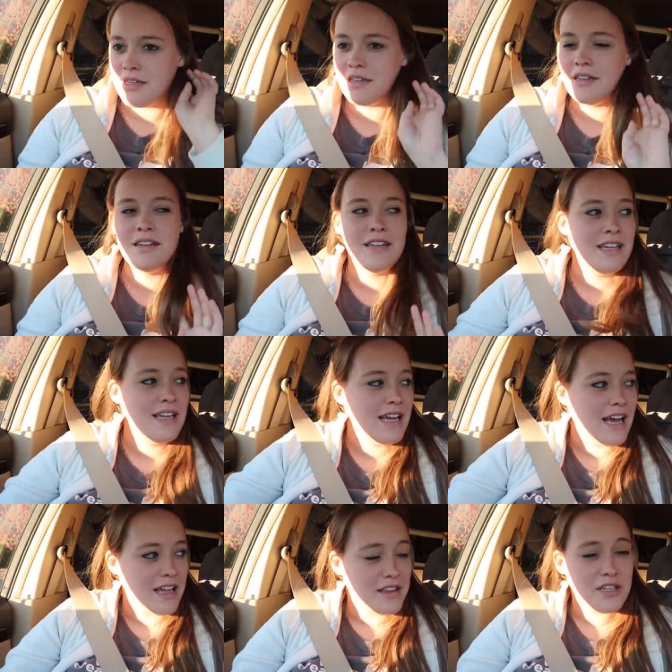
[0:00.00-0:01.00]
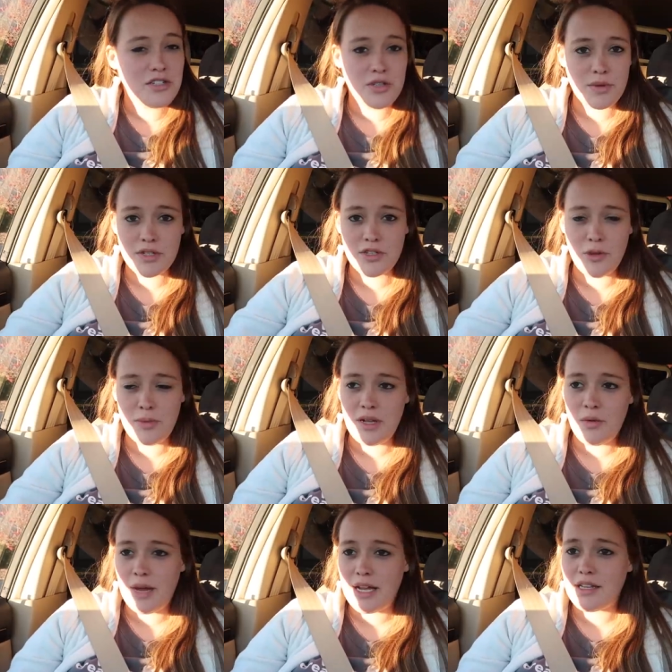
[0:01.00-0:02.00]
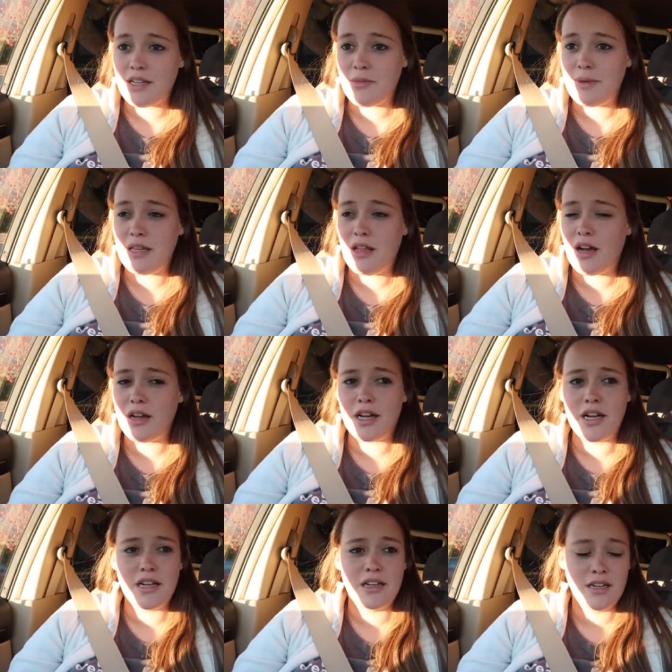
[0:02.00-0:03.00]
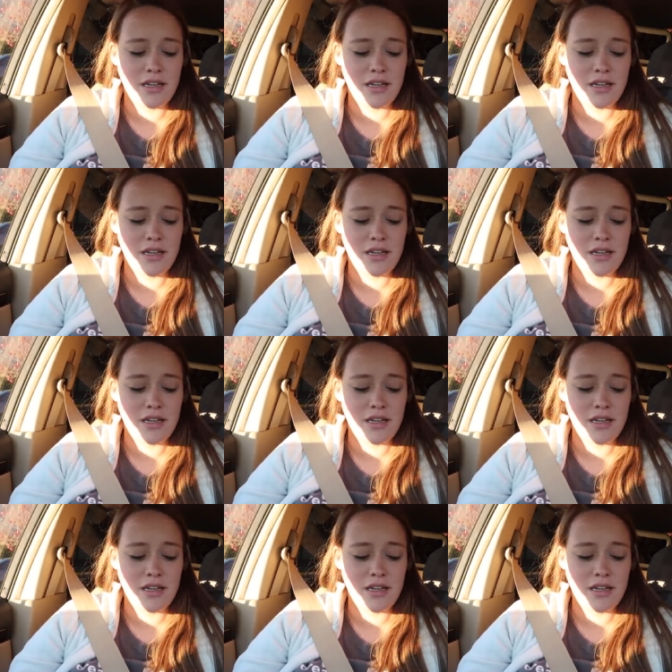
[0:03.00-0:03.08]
I think she would have told me to wait a little bit longer